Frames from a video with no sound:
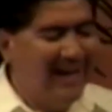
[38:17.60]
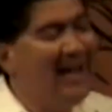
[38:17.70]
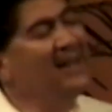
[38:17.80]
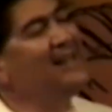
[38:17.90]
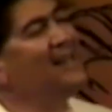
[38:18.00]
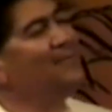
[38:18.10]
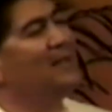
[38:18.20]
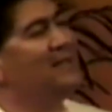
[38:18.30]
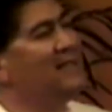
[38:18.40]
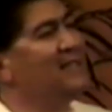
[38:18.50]
I need him
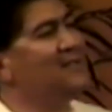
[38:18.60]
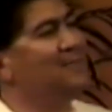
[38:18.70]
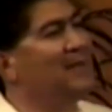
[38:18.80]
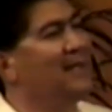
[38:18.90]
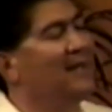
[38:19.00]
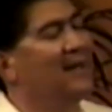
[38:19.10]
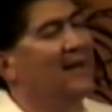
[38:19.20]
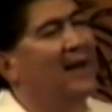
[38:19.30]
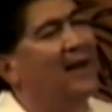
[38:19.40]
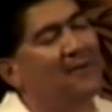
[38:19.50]
to teach me
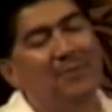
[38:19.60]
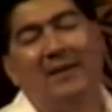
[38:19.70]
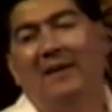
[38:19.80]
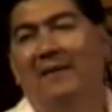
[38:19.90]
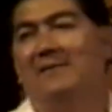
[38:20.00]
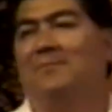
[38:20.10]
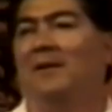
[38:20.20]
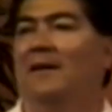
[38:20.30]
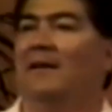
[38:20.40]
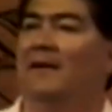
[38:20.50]
how to be a husband.